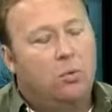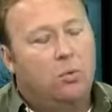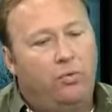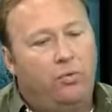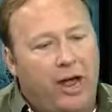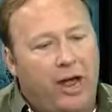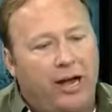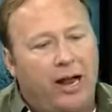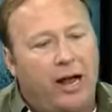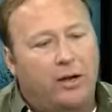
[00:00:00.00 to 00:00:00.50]

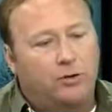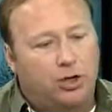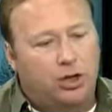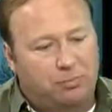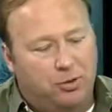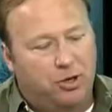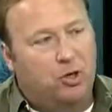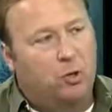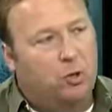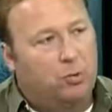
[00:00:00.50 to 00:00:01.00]
they now
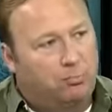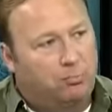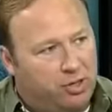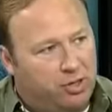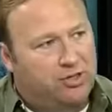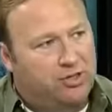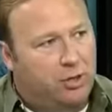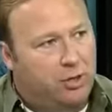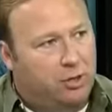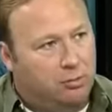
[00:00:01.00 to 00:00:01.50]
just put you in
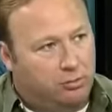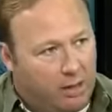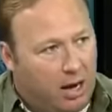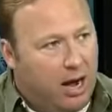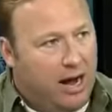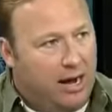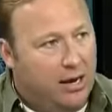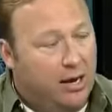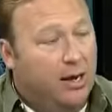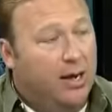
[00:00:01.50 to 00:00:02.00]
prison to
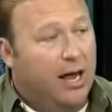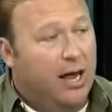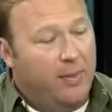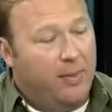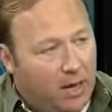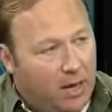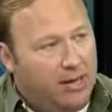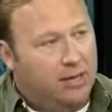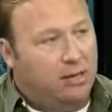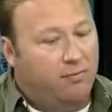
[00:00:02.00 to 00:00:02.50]
rot
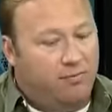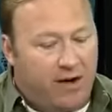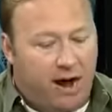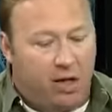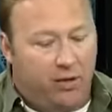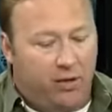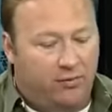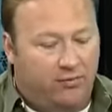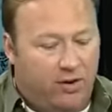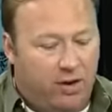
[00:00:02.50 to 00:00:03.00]
and then let the
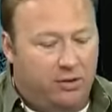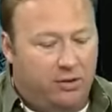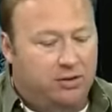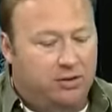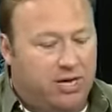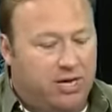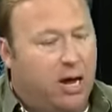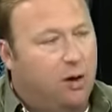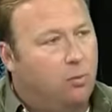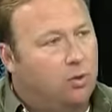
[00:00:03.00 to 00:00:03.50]
violent
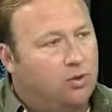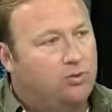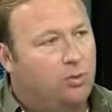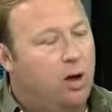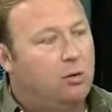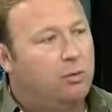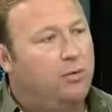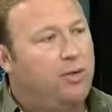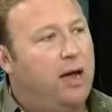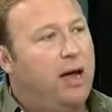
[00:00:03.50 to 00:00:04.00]
offenders out. What's
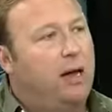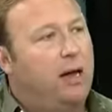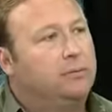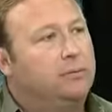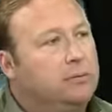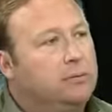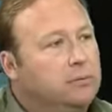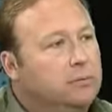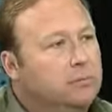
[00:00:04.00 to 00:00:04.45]
wrong with that?